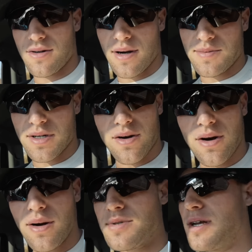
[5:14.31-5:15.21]
grams of
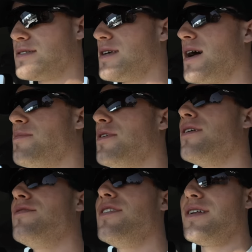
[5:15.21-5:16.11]
carbs on top
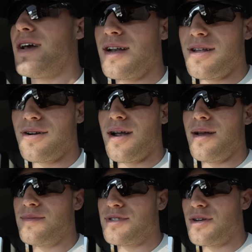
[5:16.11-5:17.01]
of the 90
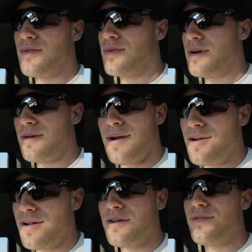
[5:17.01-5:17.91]
grams. So we're
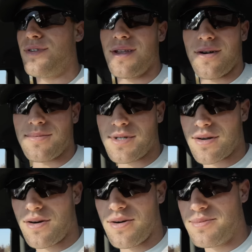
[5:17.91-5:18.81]
around 150 grams of
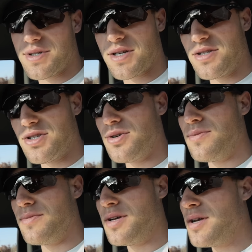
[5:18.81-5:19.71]
carbs
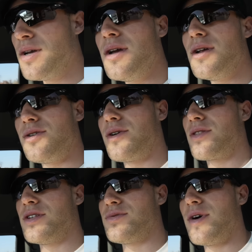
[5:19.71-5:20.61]
consumed
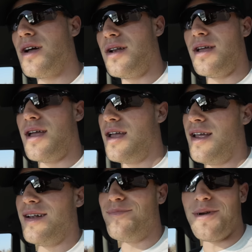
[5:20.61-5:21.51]
during this run.
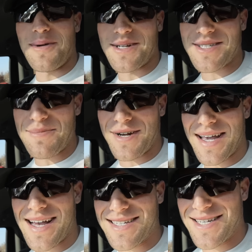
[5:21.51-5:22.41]
And maybe I'll stop at a
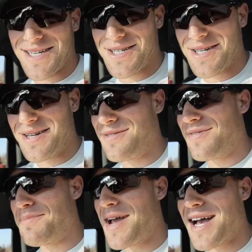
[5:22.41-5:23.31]
gas station if
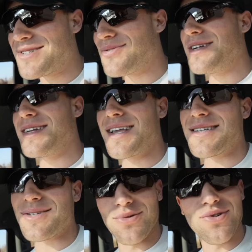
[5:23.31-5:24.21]
I pass one to
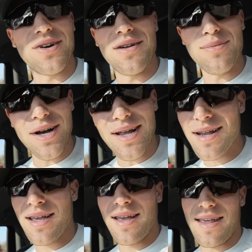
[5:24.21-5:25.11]
get some more in. But
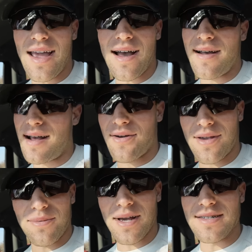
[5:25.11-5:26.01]
yeah, I'll
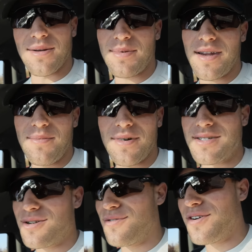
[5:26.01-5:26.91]
keep you guys updated. But
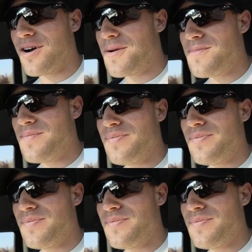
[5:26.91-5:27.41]
so far,